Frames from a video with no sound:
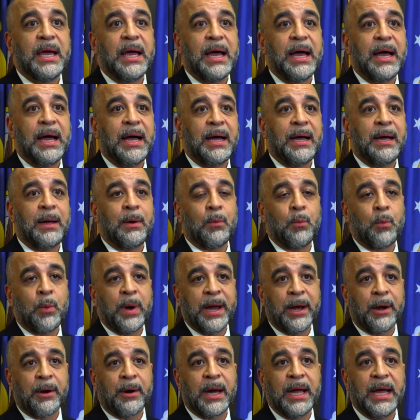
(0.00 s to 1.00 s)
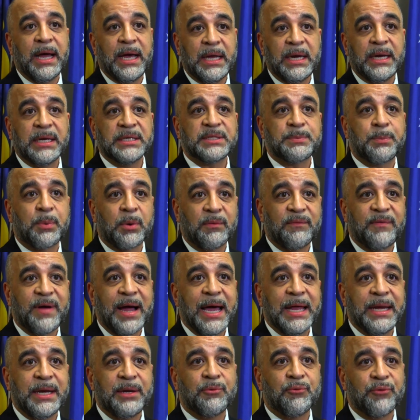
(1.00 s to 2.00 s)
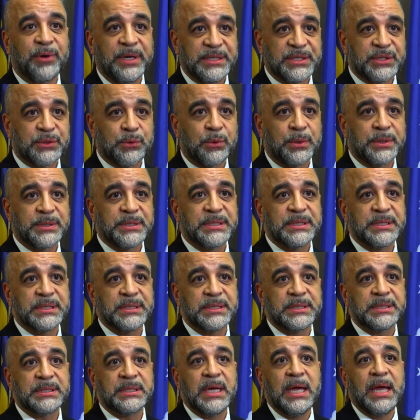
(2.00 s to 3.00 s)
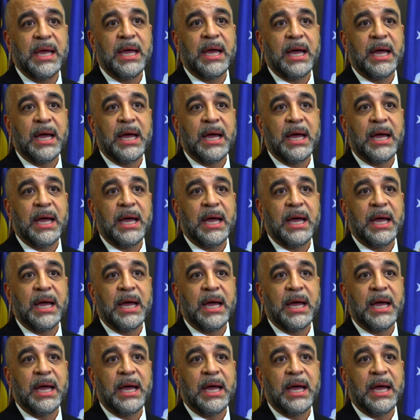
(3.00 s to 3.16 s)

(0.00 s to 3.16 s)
uh, where HUD has provided resources